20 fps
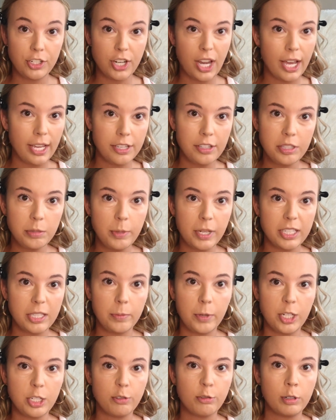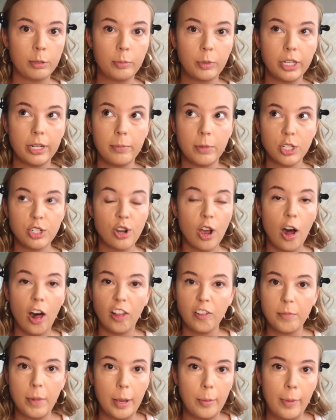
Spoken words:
I use my sponge for pretty much all of my